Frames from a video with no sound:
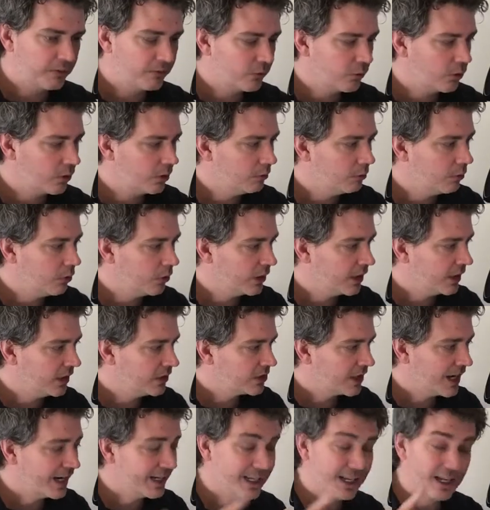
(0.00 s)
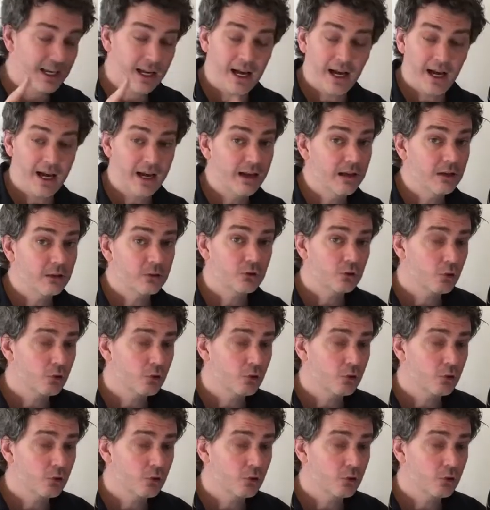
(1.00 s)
for a mortgage. I